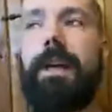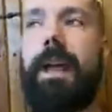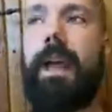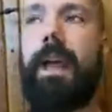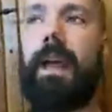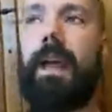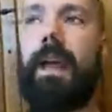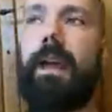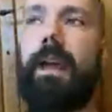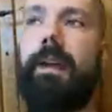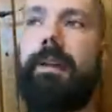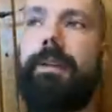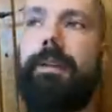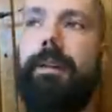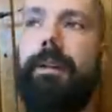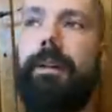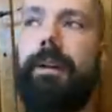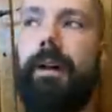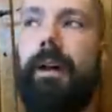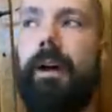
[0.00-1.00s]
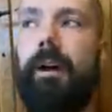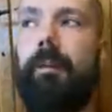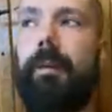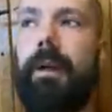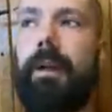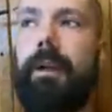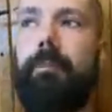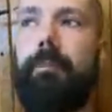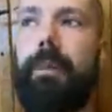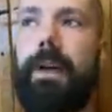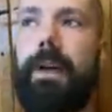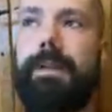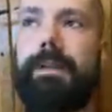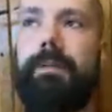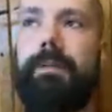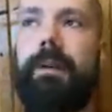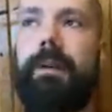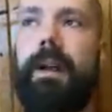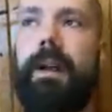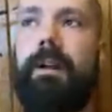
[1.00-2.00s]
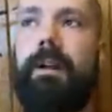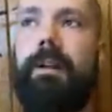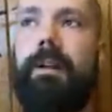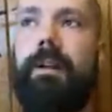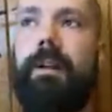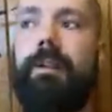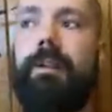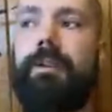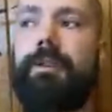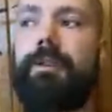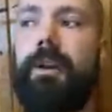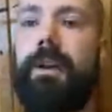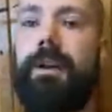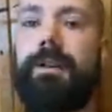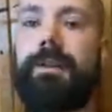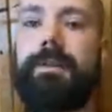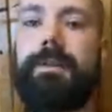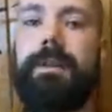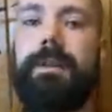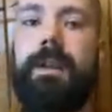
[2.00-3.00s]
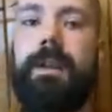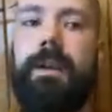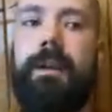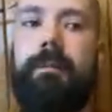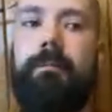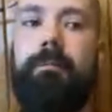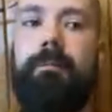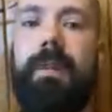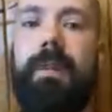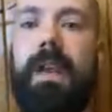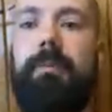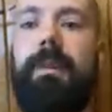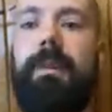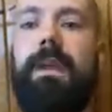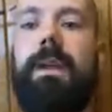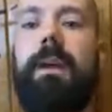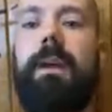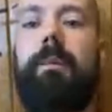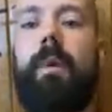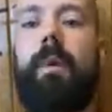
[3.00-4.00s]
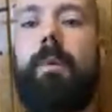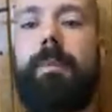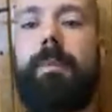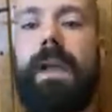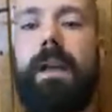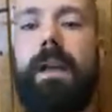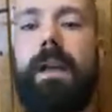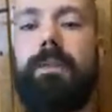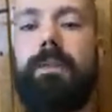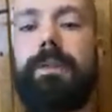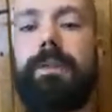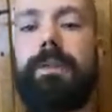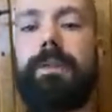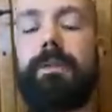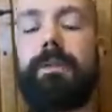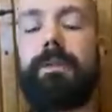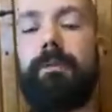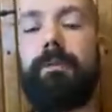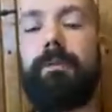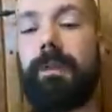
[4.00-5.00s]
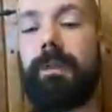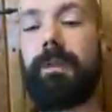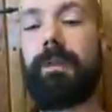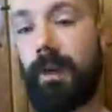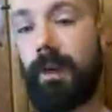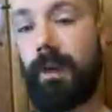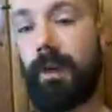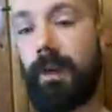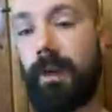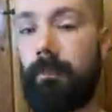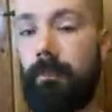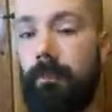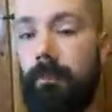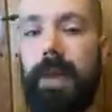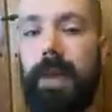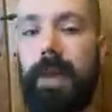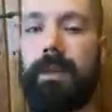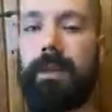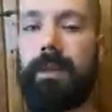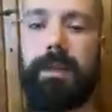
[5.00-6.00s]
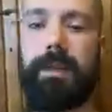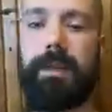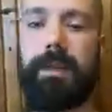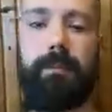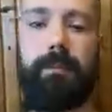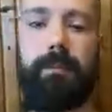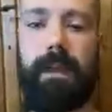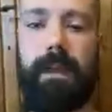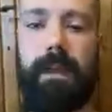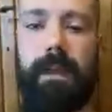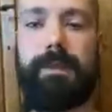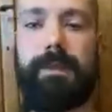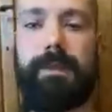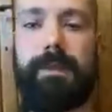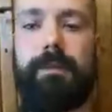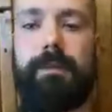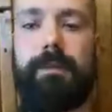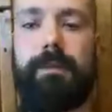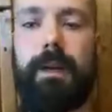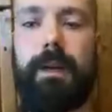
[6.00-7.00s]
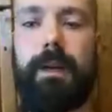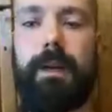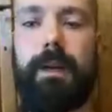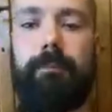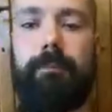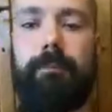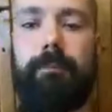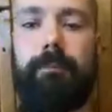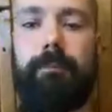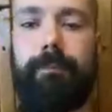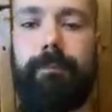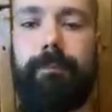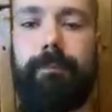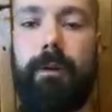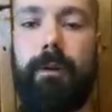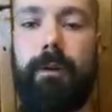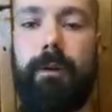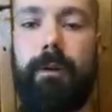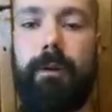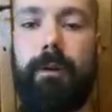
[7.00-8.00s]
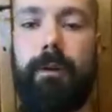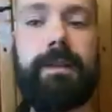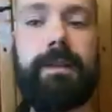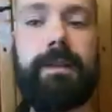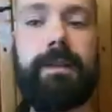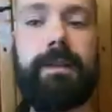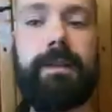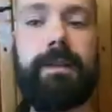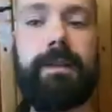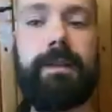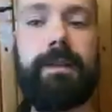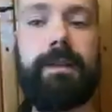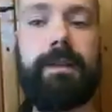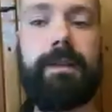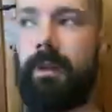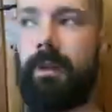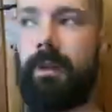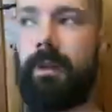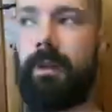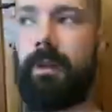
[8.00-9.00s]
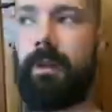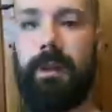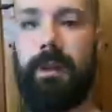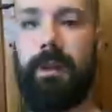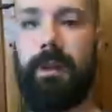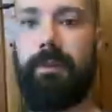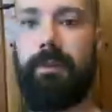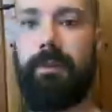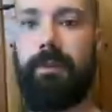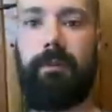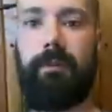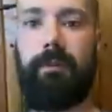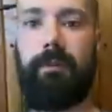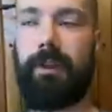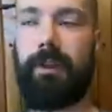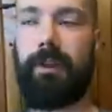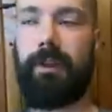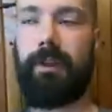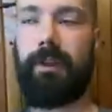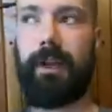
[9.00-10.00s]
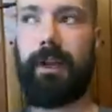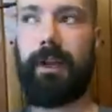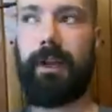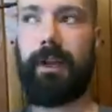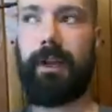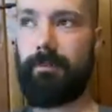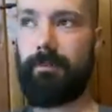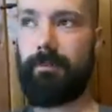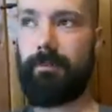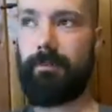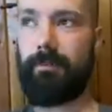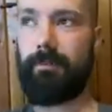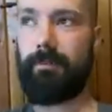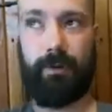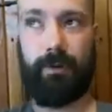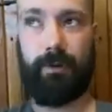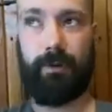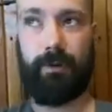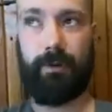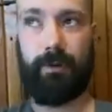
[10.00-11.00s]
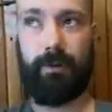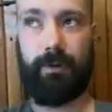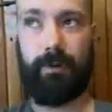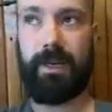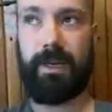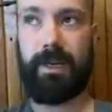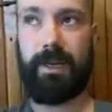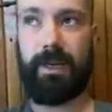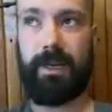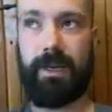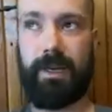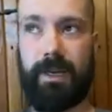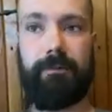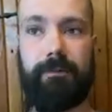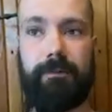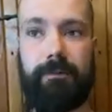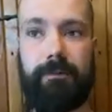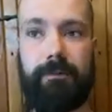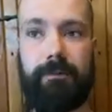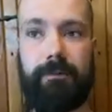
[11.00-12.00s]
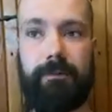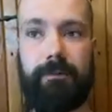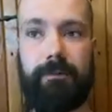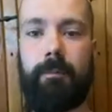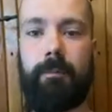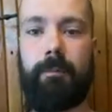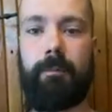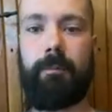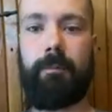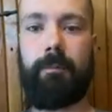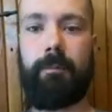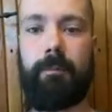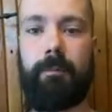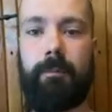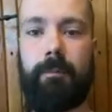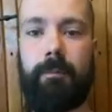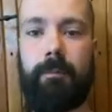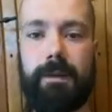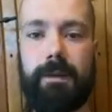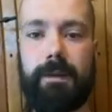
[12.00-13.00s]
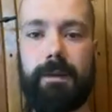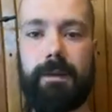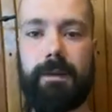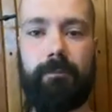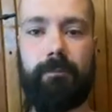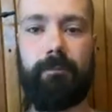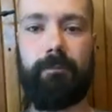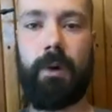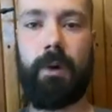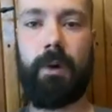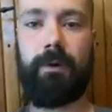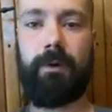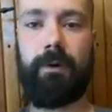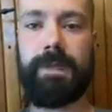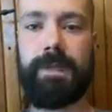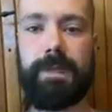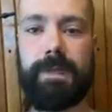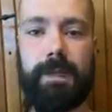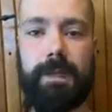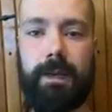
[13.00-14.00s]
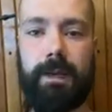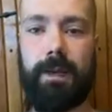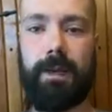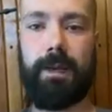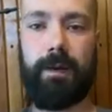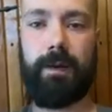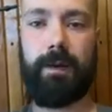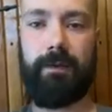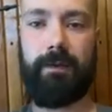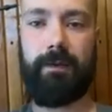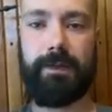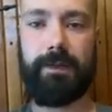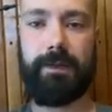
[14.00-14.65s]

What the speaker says: and I can putz around on the trails, maybe I won't be able to do it with the trailer, but at least I'll be able to, get to where I'm going without, if I don't feel like putting myself at the mercy of motorists, then I don't have